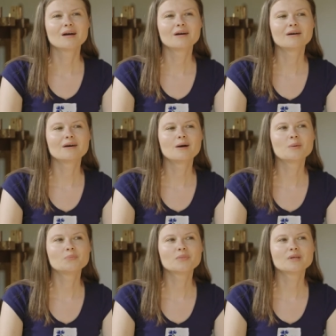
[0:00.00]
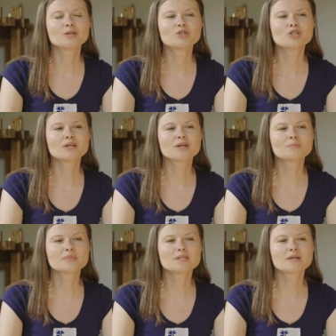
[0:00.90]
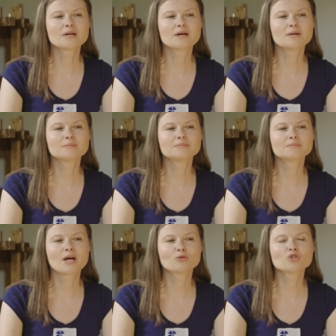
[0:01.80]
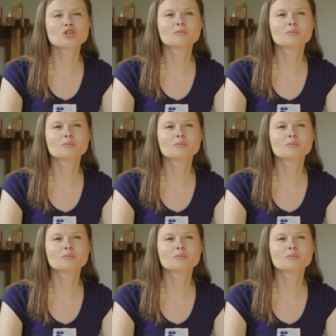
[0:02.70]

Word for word: Um, încercăm să mm, aducem